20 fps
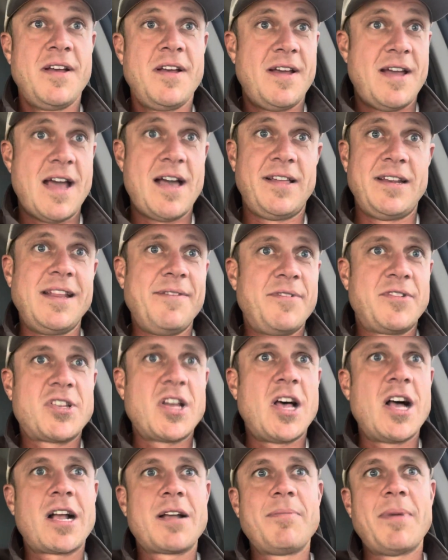I didn't even
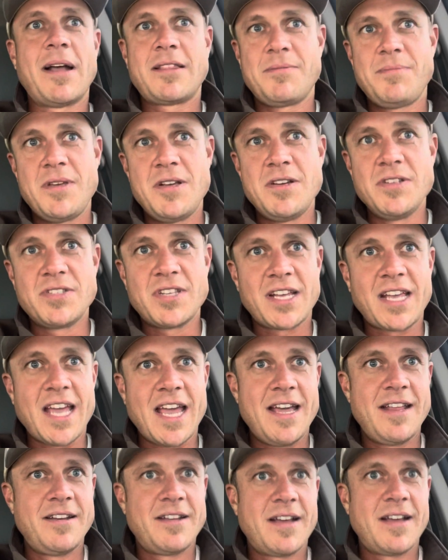talk about the music,
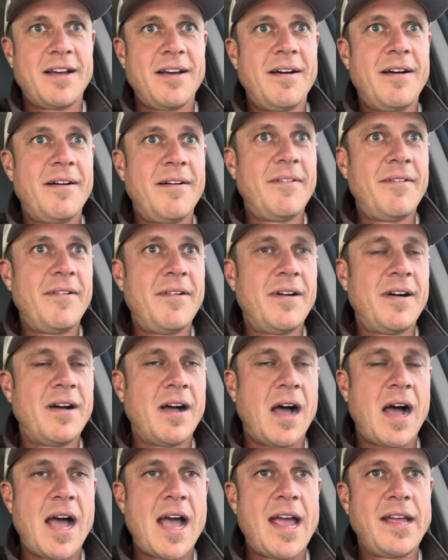and
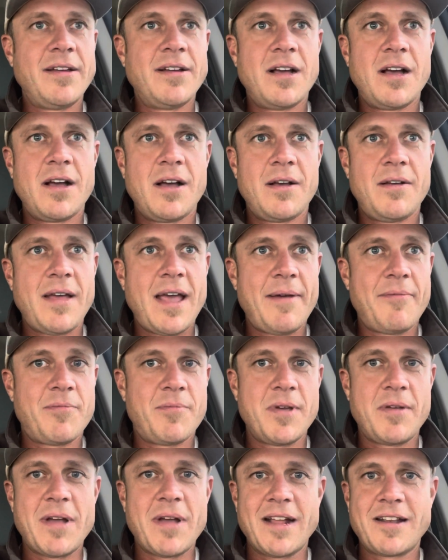
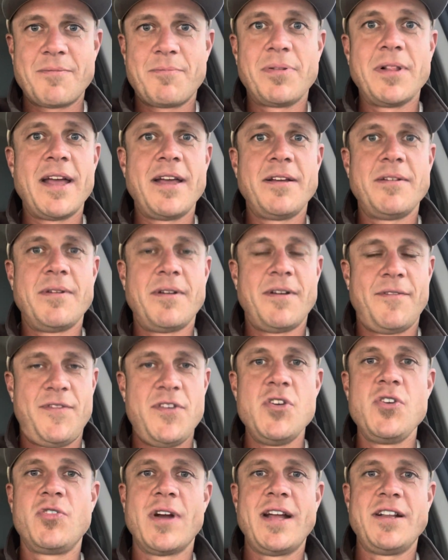we got to play a
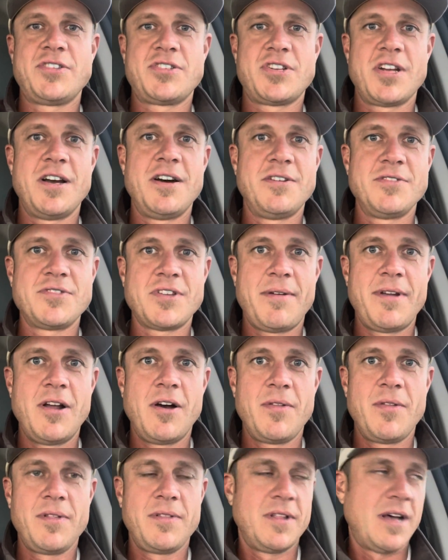few great shows. I
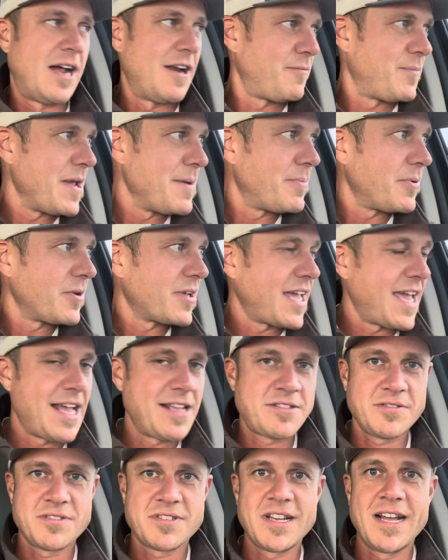know that a lot of people
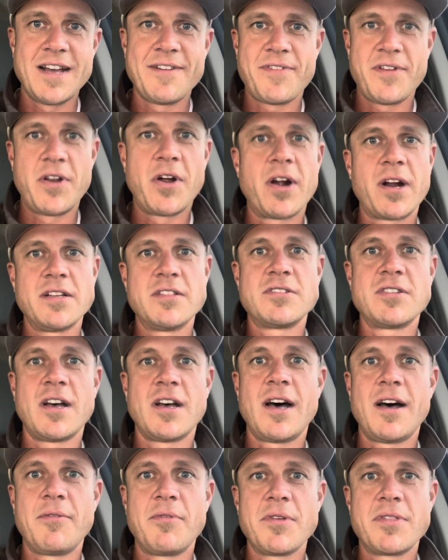canceled stuff in
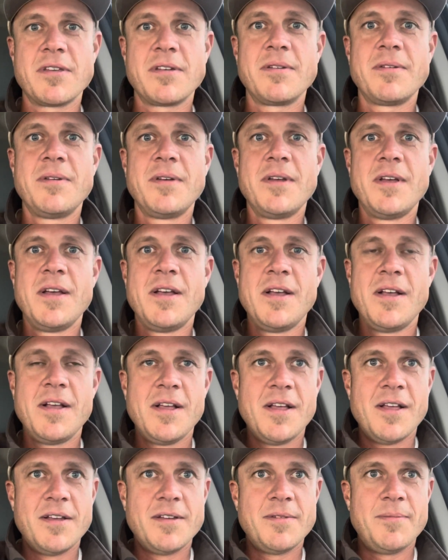Arkansas with
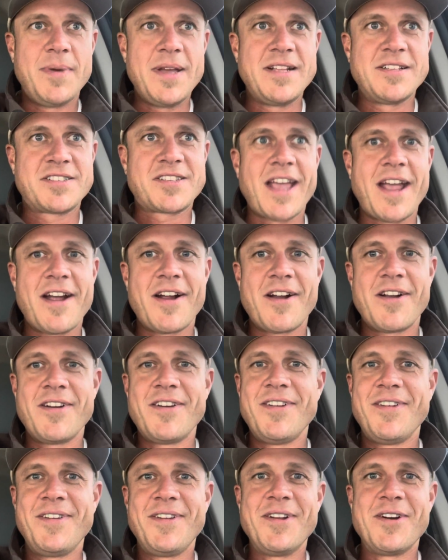being
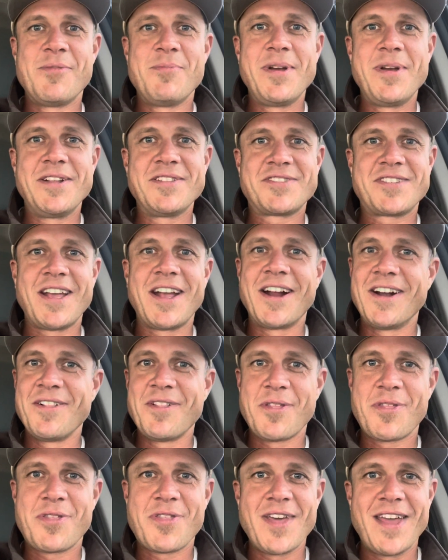scared
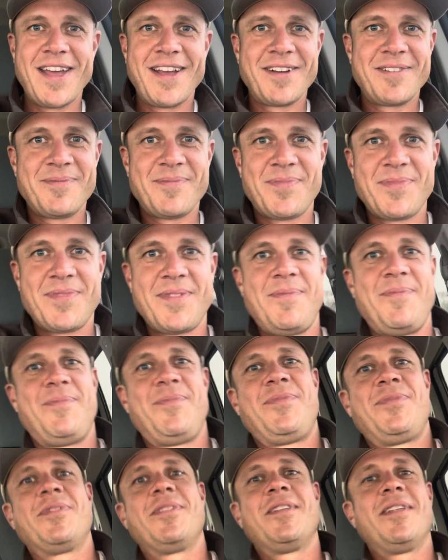of the thing,
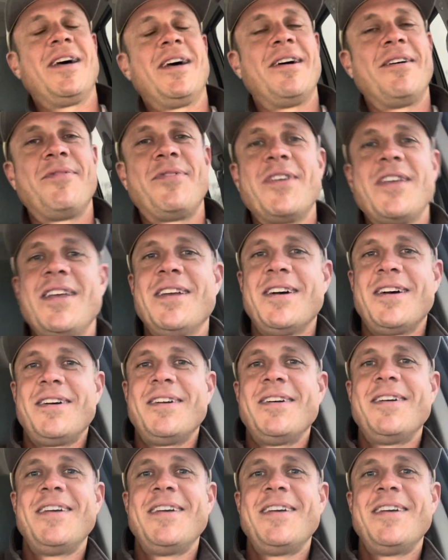of the